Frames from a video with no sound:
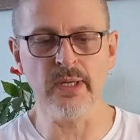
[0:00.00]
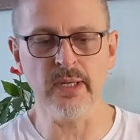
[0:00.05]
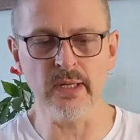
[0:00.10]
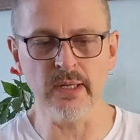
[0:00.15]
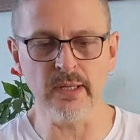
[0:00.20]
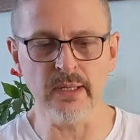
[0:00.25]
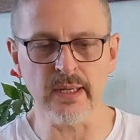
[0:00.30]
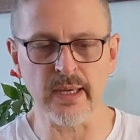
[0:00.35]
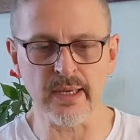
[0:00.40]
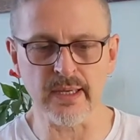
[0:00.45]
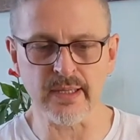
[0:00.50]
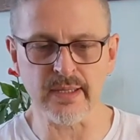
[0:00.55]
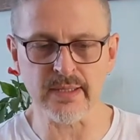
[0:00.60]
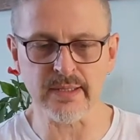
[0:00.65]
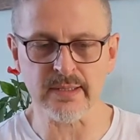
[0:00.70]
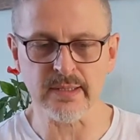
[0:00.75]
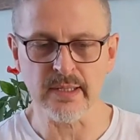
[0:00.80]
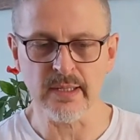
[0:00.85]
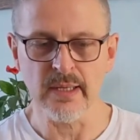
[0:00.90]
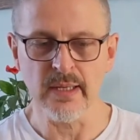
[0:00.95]
nice.
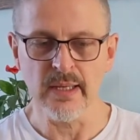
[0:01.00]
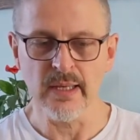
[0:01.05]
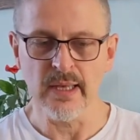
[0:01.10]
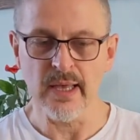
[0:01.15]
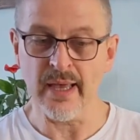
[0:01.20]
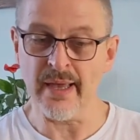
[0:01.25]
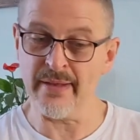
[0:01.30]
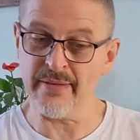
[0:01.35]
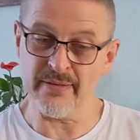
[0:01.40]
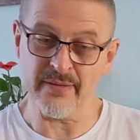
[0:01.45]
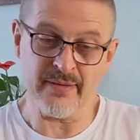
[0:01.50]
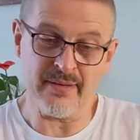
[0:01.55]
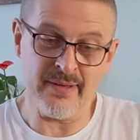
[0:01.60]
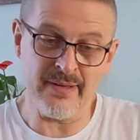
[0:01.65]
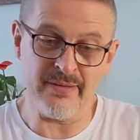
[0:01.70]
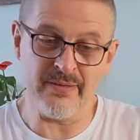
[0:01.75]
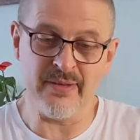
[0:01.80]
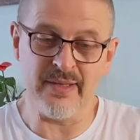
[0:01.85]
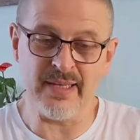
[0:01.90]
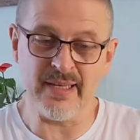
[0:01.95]
And
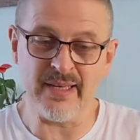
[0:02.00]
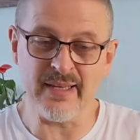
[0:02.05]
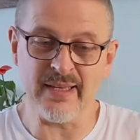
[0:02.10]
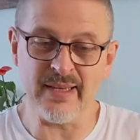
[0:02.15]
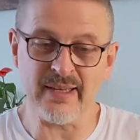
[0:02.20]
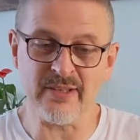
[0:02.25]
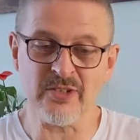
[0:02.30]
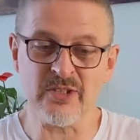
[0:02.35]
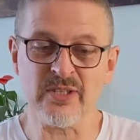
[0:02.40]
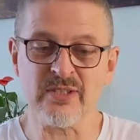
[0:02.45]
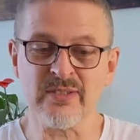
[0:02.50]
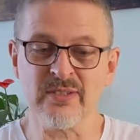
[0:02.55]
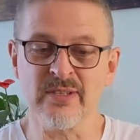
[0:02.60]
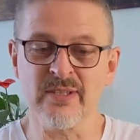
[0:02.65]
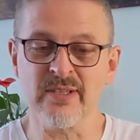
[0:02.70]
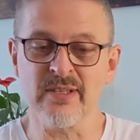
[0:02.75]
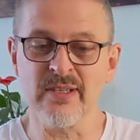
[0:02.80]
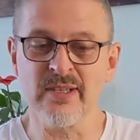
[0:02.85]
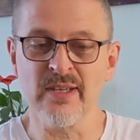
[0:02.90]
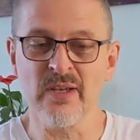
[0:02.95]
indeed, yeah, just the
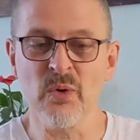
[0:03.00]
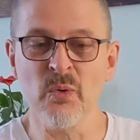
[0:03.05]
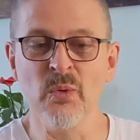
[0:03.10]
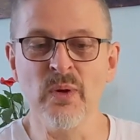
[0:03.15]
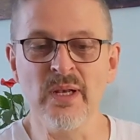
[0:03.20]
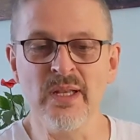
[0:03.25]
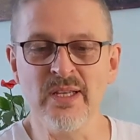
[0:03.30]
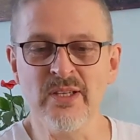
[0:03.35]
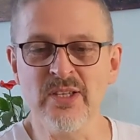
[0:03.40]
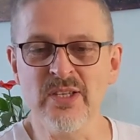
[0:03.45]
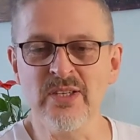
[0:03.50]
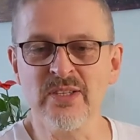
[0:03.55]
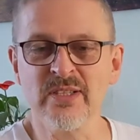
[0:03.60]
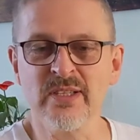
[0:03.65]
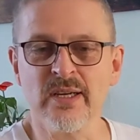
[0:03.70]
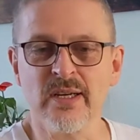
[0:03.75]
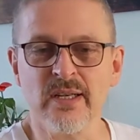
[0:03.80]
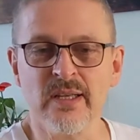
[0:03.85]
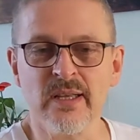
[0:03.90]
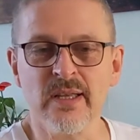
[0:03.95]
Willie G
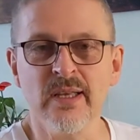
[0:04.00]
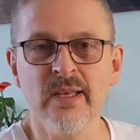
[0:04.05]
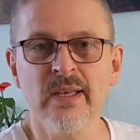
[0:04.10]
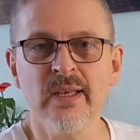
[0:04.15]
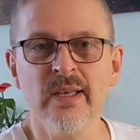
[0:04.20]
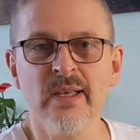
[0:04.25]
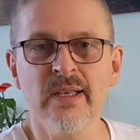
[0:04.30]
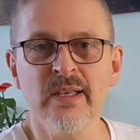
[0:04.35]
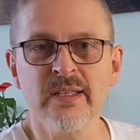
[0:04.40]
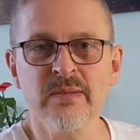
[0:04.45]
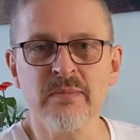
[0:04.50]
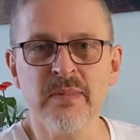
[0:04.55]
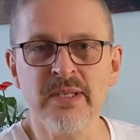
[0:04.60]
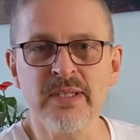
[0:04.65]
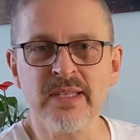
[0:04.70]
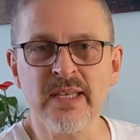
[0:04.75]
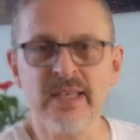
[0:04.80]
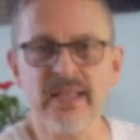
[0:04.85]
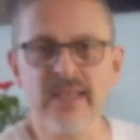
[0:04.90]
skull is missing.